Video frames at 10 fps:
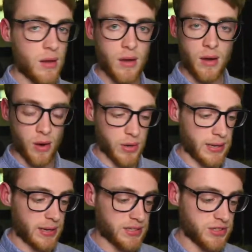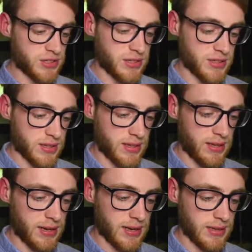Okay guys, just into the
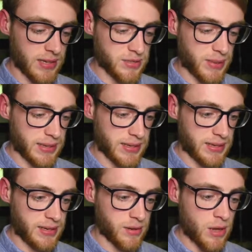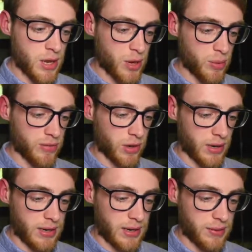uh, last packet here. We've got
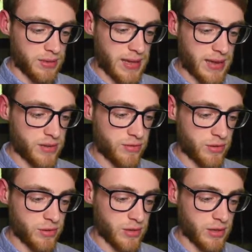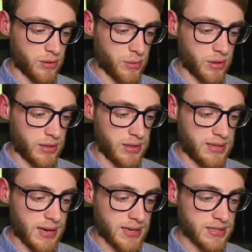uh, the end of another one of the
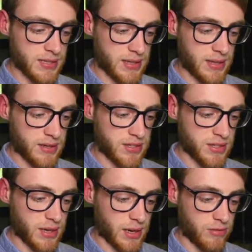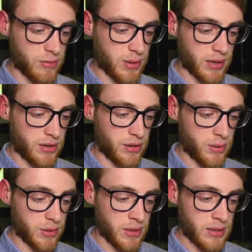decks and then the start of a brand new one.